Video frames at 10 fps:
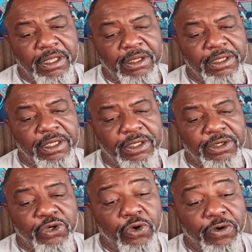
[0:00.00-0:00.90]
the
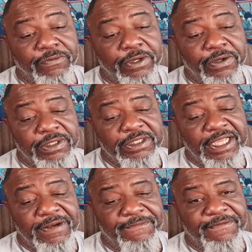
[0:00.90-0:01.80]
north node is
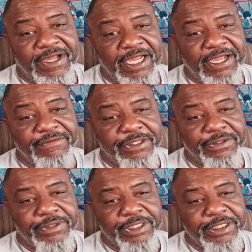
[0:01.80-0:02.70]
at 5
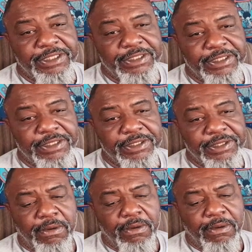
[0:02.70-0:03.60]
degrees
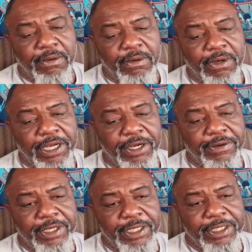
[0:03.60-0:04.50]

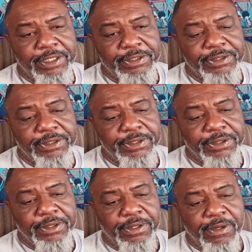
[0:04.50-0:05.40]
Aries.
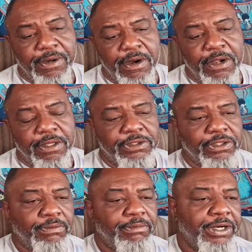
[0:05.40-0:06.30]
So
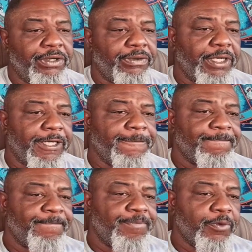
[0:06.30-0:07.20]
Mercury,
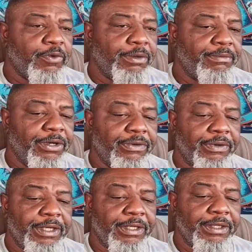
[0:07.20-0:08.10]
with
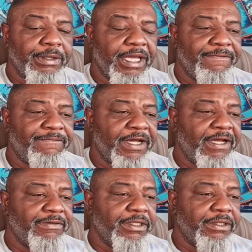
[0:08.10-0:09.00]
Mercury at 5
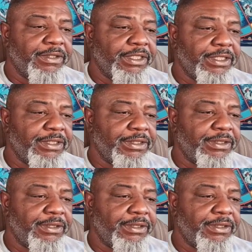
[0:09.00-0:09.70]
degrees